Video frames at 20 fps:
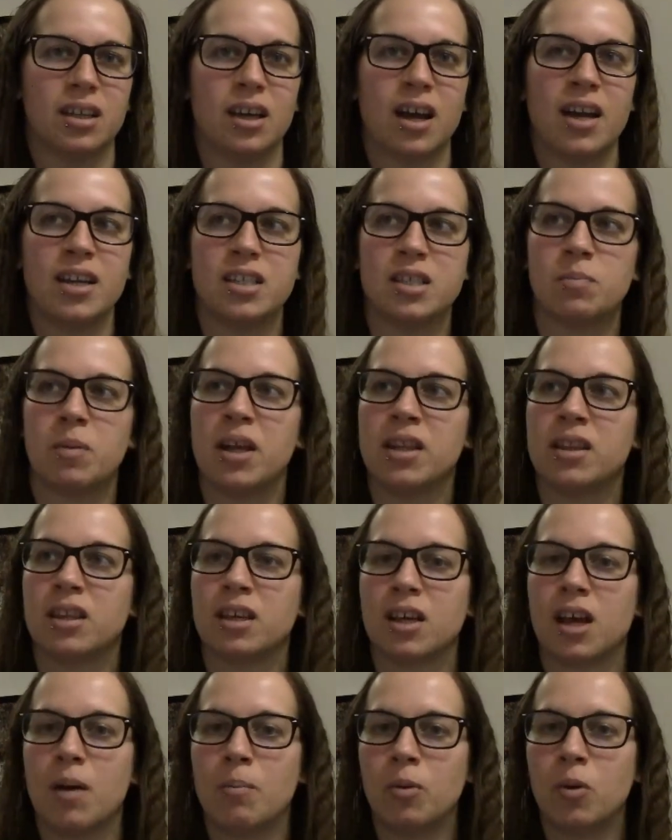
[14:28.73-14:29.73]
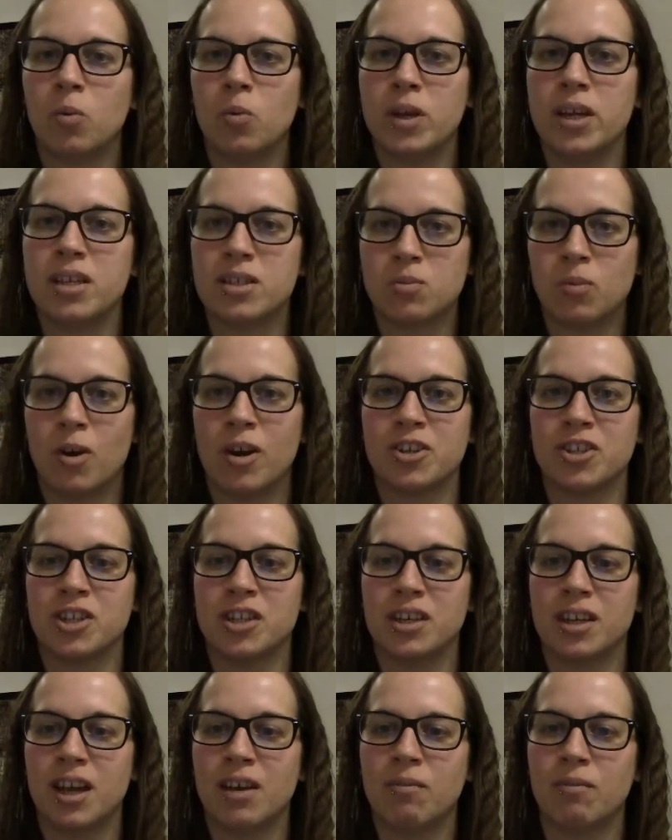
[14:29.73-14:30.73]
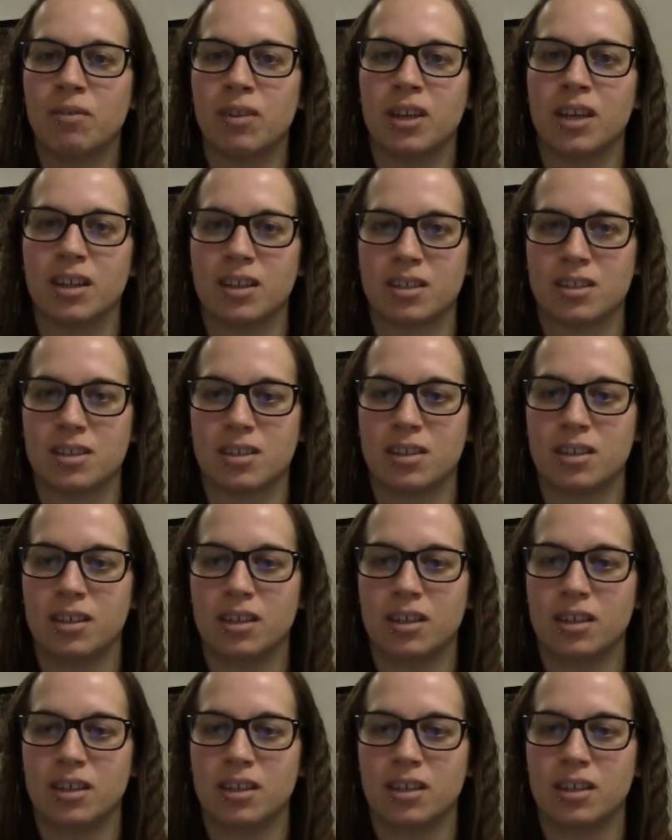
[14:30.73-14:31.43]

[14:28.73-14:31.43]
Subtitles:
spent a couple weeks watching Netflix.